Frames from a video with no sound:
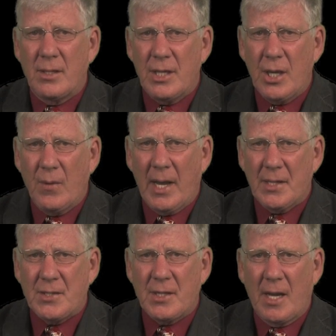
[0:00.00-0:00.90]
to the
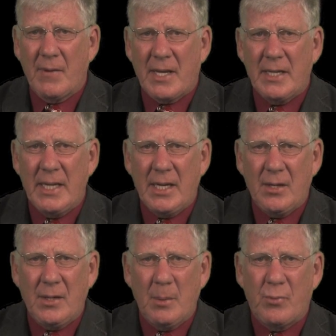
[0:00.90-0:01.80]
U.S. of a
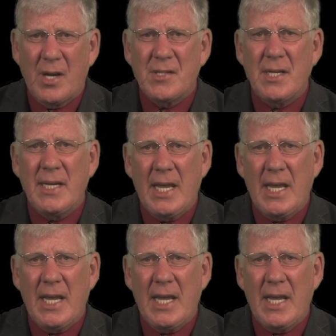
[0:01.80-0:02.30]
clear and present